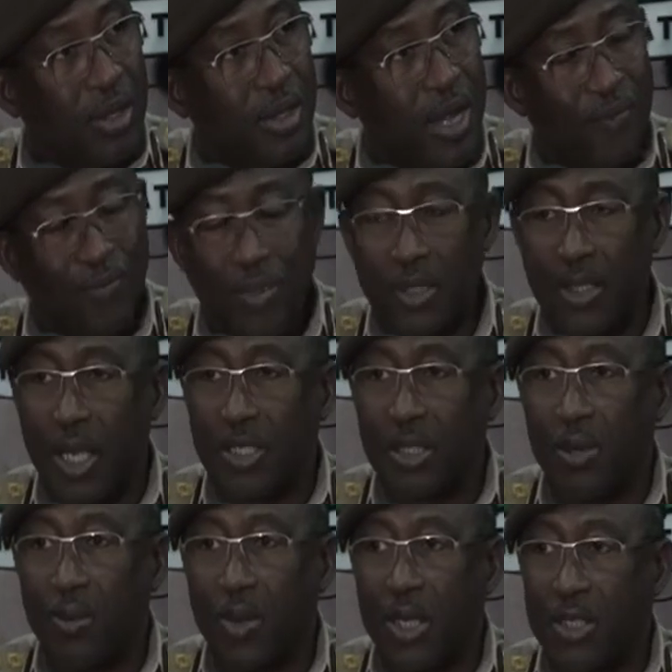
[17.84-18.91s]
left as
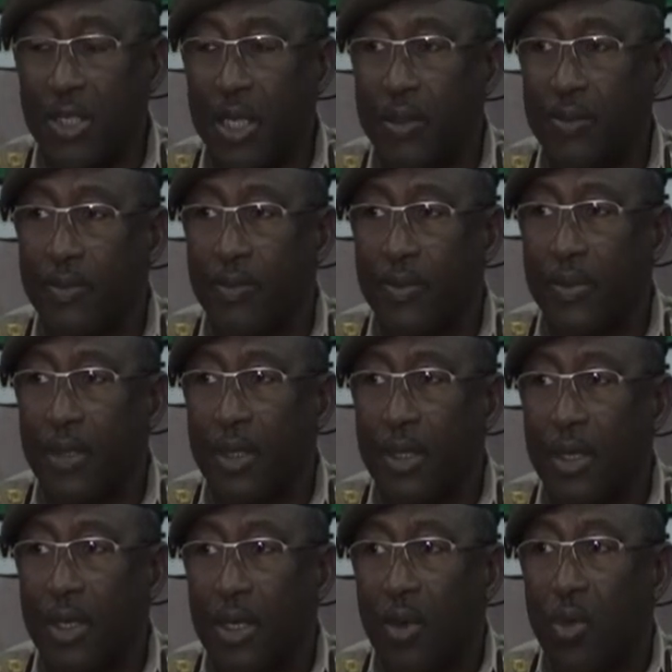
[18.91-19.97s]
a minister,
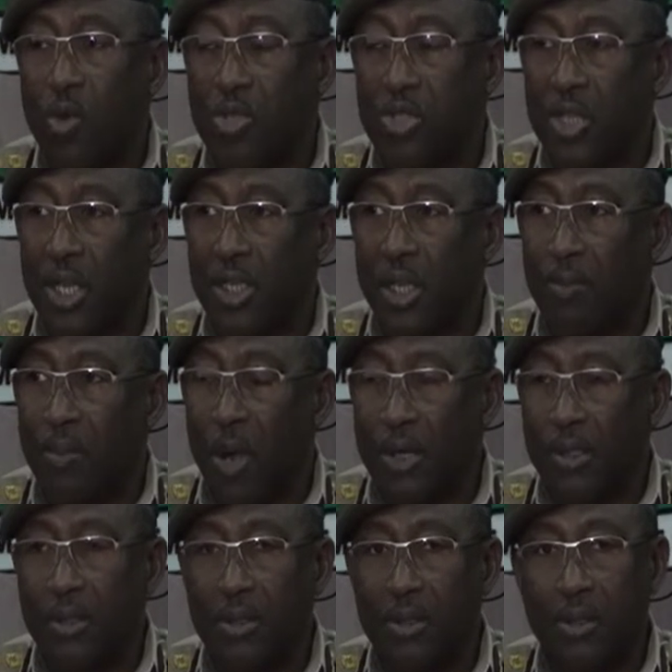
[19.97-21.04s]
who chaired the
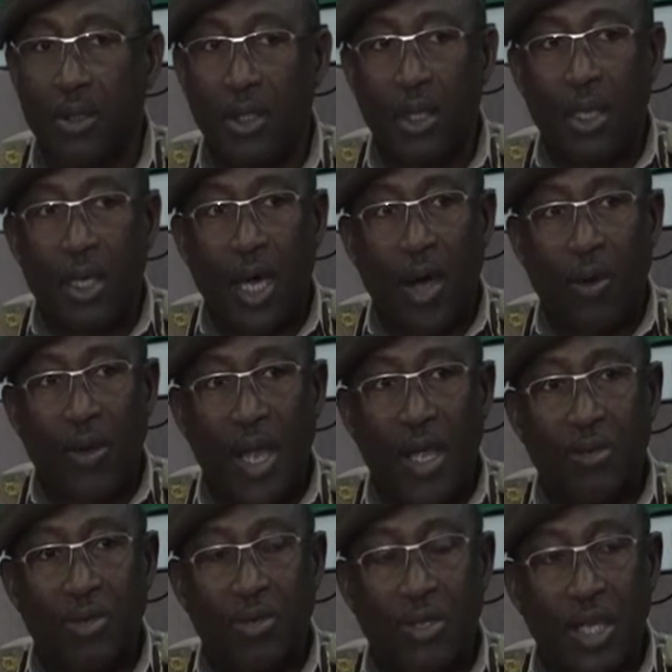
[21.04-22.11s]
board. I would
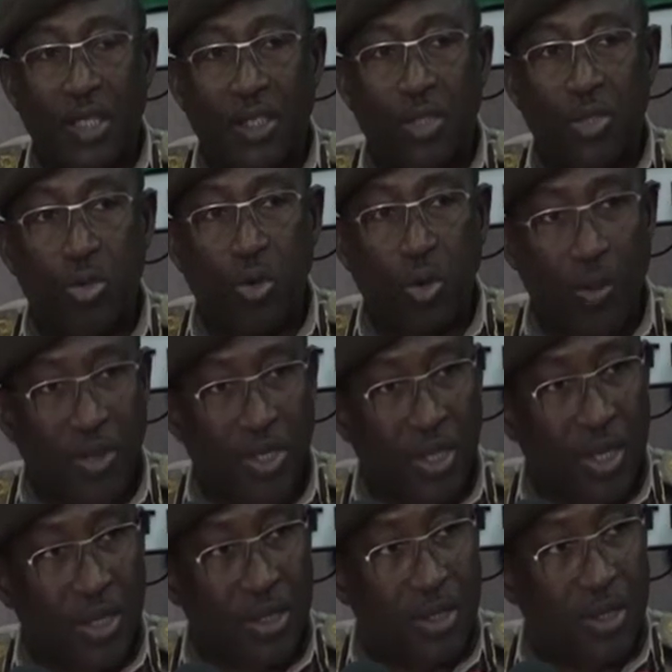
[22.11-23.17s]
like to thank the 2
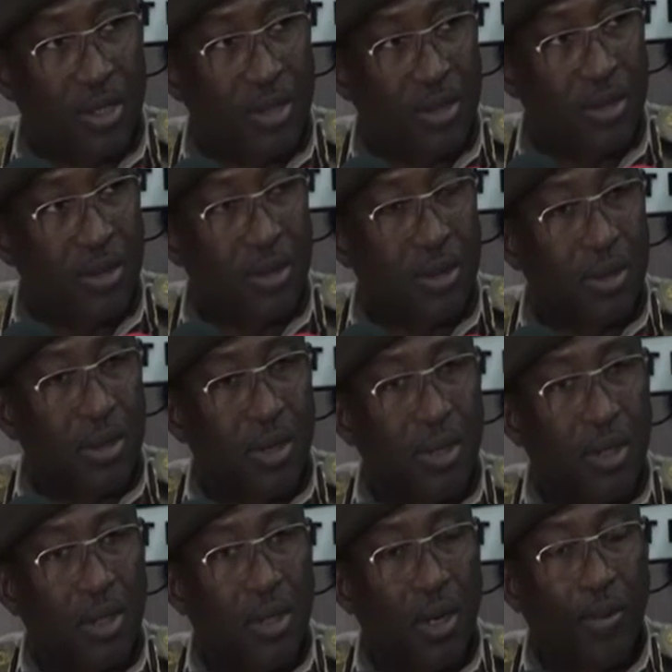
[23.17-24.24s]
commissioners
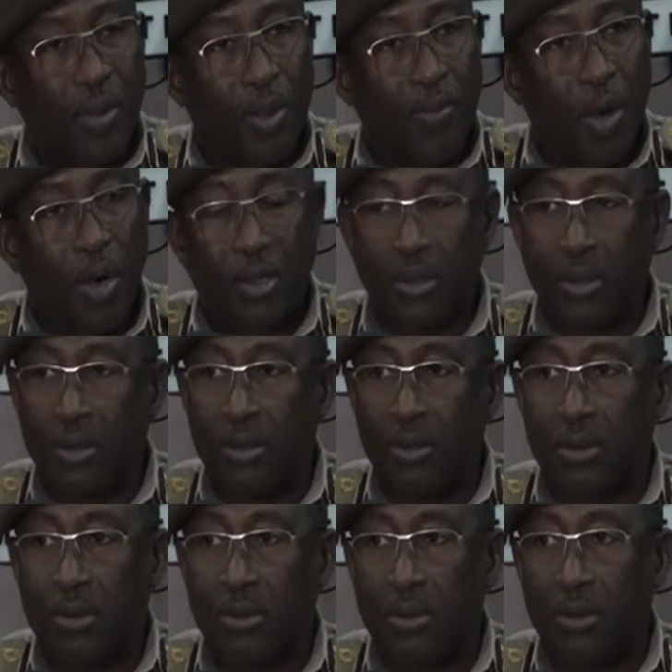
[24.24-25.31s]
of the board,
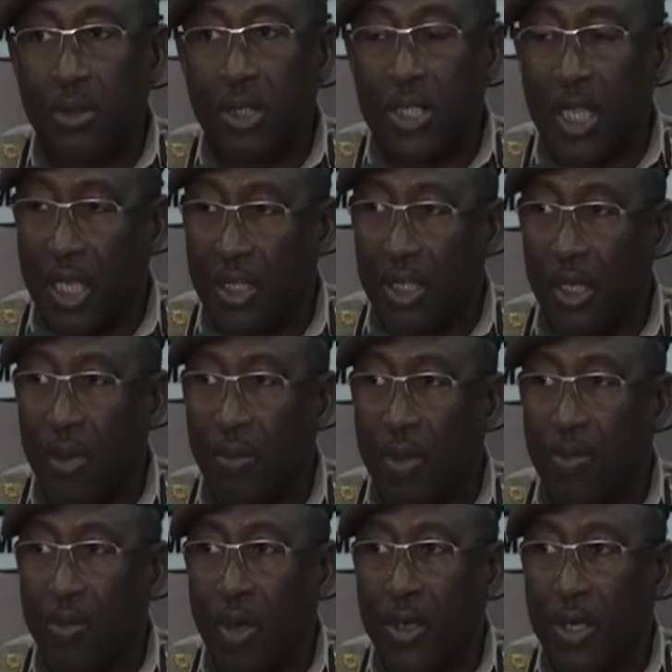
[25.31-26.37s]
the secretary of the
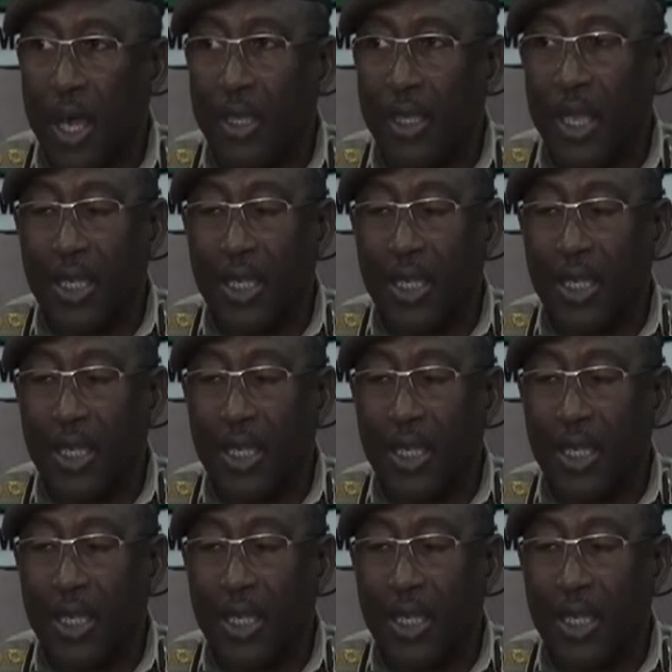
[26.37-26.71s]
board, and the